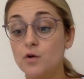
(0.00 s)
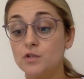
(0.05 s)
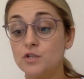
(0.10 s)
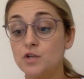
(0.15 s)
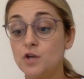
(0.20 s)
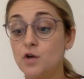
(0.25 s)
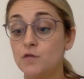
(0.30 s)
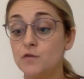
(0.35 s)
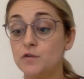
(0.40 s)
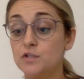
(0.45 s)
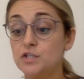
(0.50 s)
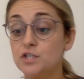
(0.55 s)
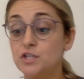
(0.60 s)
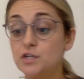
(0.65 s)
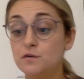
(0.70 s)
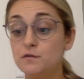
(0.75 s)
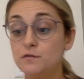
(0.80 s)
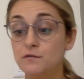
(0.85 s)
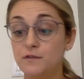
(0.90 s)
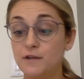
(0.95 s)
to over
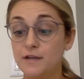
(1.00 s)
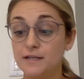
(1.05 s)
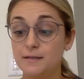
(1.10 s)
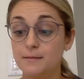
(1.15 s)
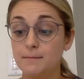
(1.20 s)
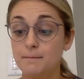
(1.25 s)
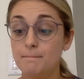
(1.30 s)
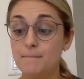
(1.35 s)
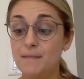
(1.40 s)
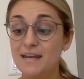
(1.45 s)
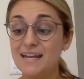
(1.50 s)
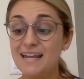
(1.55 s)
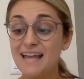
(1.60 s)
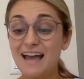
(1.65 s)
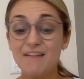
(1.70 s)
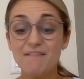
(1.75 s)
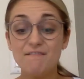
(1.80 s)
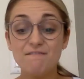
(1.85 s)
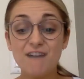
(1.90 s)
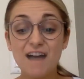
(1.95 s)
2 feet. Many
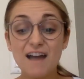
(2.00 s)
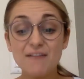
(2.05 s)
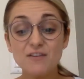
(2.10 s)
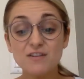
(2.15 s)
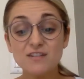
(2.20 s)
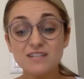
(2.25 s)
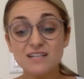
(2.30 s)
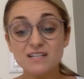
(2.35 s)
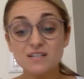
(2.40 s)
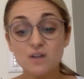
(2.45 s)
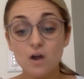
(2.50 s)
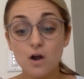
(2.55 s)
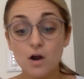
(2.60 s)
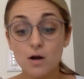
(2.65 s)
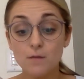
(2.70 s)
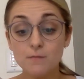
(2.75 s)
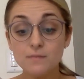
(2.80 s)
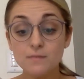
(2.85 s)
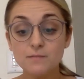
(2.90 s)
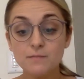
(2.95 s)
have 5 or 6
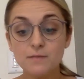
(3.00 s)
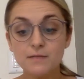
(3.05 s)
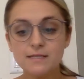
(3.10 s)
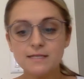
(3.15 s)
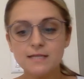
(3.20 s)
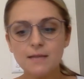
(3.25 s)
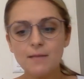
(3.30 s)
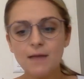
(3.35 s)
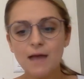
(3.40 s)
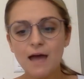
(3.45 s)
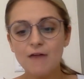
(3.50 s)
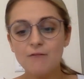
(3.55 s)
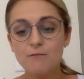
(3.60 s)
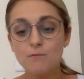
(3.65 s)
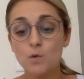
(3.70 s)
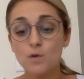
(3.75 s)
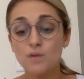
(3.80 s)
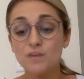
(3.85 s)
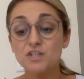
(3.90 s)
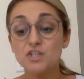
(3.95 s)
arms, but some have
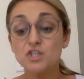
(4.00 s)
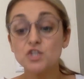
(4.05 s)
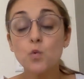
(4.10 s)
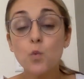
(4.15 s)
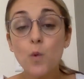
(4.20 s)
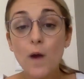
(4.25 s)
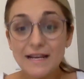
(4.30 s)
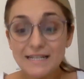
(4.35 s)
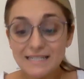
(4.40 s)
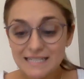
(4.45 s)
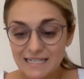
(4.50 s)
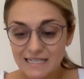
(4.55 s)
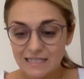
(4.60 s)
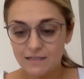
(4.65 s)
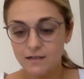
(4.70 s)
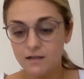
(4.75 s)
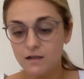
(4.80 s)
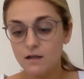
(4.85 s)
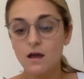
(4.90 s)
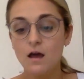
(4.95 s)
more than
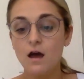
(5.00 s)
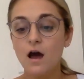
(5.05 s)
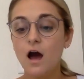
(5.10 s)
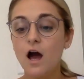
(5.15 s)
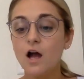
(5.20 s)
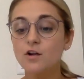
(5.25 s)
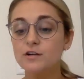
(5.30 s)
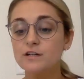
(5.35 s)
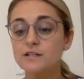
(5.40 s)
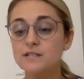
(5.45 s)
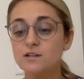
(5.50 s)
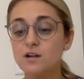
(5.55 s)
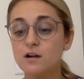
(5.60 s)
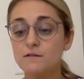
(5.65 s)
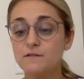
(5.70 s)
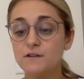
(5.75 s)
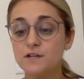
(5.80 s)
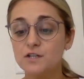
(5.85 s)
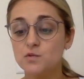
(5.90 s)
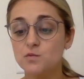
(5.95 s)
20. Hungry
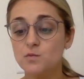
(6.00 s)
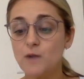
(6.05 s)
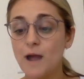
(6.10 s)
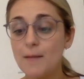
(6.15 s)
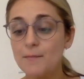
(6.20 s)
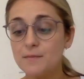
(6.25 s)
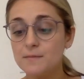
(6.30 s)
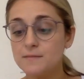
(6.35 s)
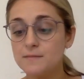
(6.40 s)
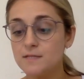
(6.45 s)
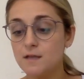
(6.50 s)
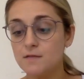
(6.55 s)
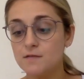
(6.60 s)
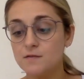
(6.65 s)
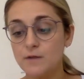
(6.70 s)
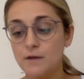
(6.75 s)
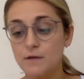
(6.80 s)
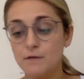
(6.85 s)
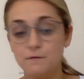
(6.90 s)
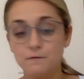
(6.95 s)
starfish wrap themselves
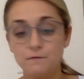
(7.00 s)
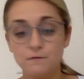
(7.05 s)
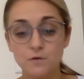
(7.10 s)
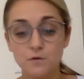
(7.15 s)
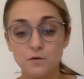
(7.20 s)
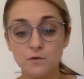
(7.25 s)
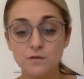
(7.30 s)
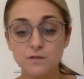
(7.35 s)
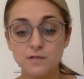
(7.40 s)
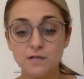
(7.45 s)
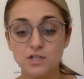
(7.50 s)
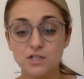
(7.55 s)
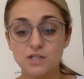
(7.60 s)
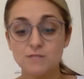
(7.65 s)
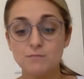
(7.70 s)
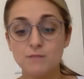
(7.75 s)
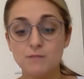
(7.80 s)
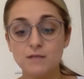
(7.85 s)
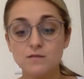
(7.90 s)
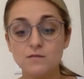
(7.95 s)
around food, such as
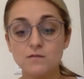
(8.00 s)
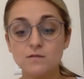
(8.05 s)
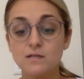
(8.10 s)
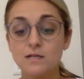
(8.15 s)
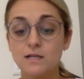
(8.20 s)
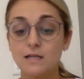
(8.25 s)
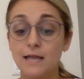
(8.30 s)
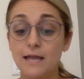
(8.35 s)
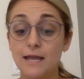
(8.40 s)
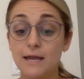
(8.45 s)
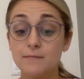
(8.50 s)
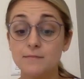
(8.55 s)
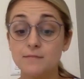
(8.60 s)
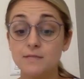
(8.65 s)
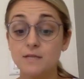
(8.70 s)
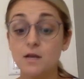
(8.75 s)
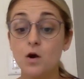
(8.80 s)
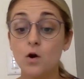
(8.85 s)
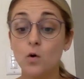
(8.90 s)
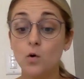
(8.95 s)
mussels, clams,
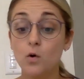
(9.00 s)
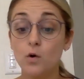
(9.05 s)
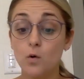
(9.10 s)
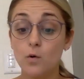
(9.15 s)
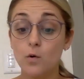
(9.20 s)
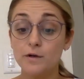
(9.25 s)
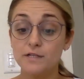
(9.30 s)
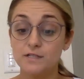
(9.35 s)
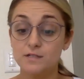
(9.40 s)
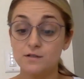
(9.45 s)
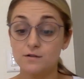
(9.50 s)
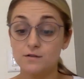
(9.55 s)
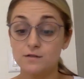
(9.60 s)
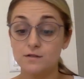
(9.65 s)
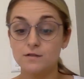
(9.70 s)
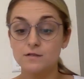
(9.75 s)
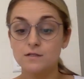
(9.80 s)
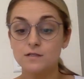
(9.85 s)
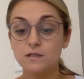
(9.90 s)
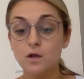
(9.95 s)
or oysters,
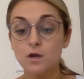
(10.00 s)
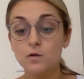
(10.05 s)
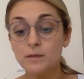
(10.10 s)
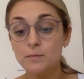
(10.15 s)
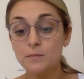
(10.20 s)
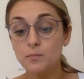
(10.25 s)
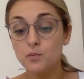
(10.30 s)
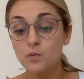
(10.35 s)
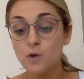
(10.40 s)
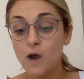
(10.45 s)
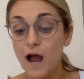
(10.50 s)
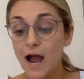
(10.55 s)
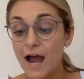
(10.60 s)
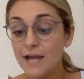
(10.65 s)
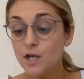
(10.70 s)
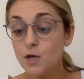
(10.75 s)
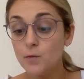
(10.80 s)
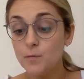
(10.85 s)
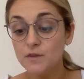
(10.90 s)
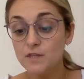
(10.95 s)
slowly
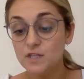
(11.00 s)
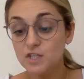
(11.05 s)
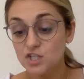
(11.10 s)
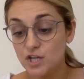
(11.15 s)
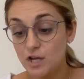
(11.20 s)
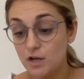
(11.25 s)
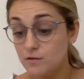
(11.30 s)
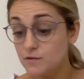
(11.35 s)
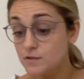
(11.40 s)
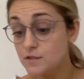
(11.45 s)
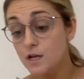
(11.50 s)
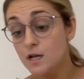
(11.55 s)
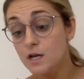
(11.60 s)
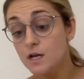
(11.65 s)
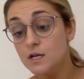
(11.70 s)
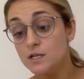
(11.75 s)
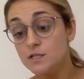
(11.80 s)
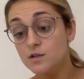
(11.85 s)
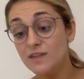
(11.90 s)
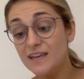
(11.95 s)
prying open the shells
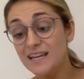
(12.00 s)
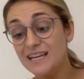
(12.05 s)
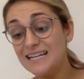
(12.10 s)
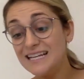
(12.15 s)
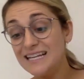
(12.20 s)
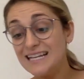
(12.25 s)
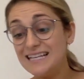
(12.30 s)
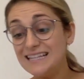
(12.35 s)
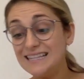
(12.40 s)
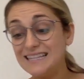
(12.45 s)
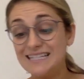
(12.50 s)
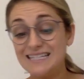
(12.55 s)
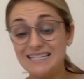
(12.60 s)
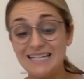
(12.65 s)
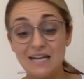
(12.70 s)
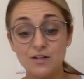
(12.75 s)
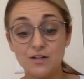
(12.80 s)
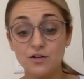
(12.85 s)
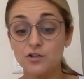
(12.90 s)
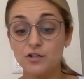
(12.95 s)
so they can eat the
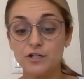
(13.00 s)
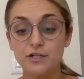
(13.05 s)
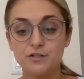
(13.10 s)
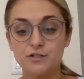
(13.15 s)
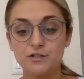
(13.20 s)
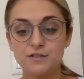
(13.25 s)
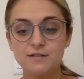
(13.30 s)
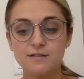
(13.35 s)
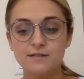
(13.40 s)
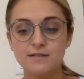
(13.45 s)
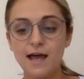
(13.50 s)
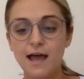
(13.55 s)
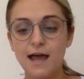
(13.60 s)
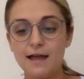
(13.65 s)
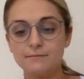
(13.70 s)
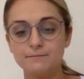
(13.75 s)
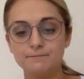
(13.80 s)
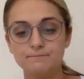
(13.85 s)
tender creatures inside.